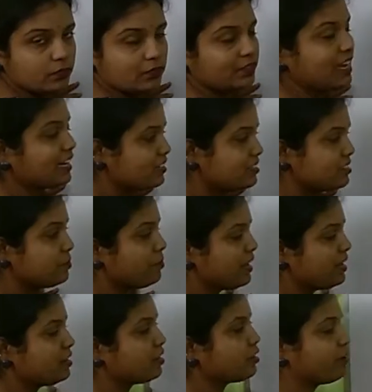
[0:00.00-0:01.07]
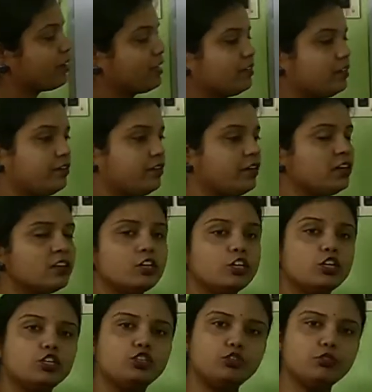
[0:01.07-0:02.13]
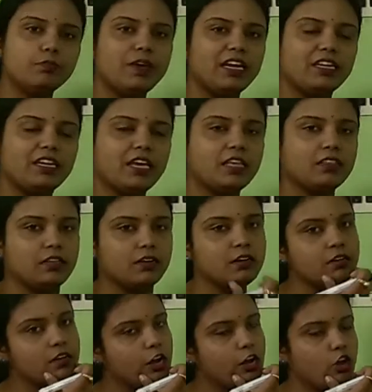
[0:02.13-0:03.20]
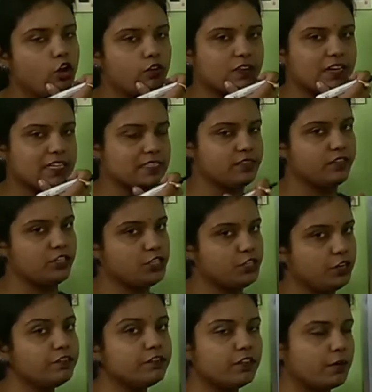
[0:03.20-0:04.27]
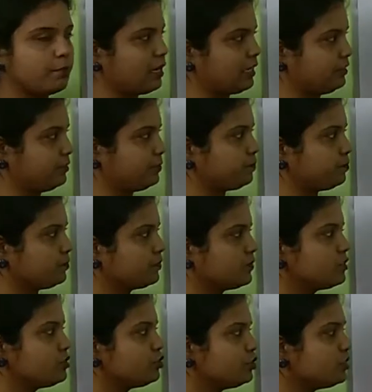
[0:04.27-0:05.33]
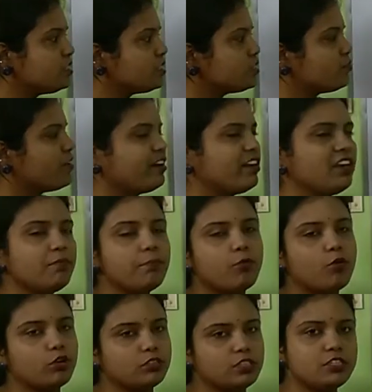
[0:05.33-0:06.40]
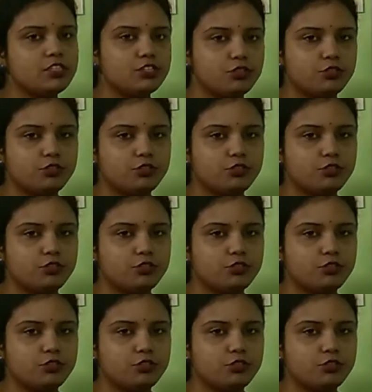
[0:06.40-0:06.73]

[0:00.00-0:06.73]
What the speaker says: That is the main criteria to maintain the law of conservation of matter. So this is very important